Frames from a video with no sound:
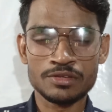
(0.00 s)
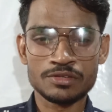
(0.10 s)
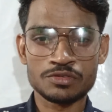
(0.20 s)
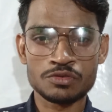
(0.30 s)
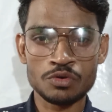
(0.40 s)

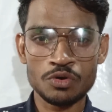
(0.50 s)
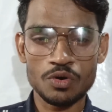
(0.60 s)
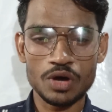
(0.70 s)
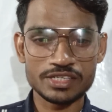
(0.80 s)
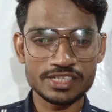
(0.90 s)

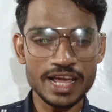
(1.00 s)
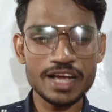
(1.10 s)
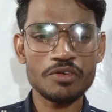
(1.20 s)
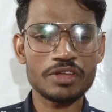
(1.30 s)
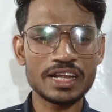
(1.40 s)
so a
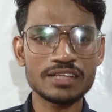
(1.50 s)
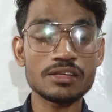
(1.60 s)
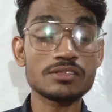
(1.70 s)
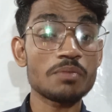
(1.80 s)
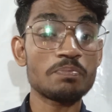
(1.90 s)
stack
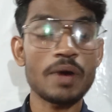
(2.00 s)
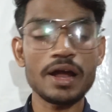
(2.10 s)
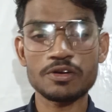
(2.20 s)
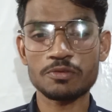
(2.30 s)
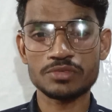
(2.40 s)
organization is the
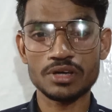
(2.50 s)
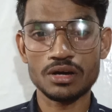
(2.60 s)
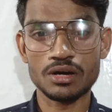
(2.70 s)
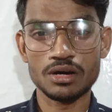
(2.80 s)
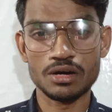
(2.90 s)
part of
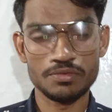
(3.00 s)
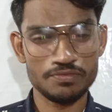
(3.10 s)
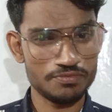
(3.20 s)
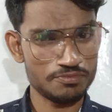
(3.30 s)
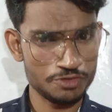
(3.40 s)
the
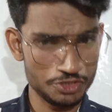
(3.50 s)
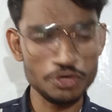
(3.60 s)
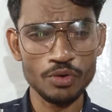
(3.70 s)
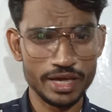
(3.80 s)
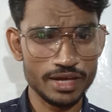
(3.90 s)

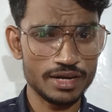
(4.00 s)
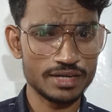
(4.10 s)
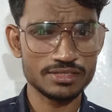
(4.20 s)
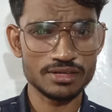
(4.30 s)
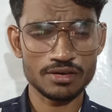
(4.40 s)
COA,
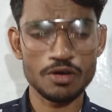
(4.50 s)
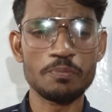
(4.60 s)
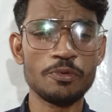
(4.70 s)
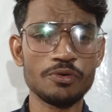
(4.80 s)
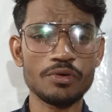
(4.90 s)
that is a
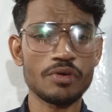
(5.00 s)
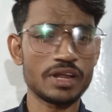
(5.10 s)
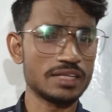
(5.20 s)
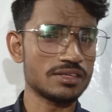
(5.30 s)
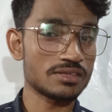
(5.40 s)
computer
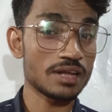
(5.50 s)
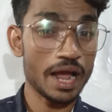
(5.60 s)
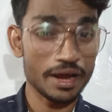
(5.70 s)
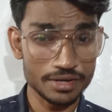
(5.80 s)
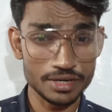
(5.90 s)
organization
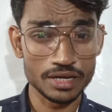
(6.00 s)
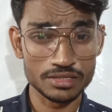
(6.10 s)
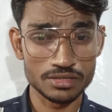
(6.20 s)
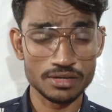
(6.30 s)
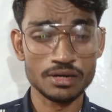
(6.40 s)

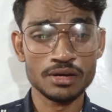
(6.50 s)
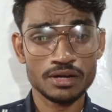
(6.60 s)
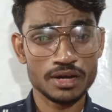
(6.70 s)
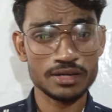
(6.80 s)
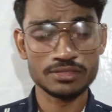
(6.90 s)
architecture,
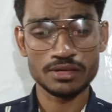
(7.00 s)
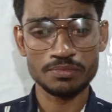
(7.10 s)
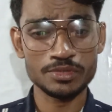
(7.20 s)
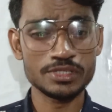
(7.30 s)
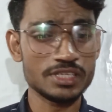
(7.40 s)
that is the
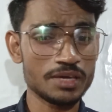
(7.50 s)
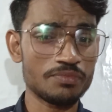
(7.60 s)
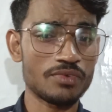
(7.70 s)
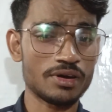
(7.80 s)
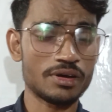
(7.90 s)

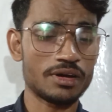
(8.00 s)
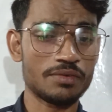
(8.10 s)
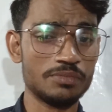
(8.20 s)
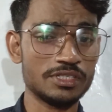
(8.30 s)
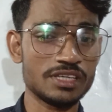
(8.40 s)

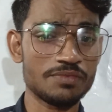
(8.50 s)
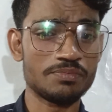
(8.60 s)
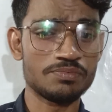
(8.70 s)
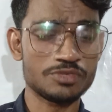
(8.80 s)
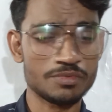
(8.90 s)
BCF
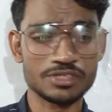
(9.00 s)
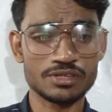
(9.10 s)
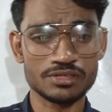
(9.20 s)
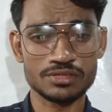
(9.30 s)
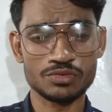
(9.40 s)
semesters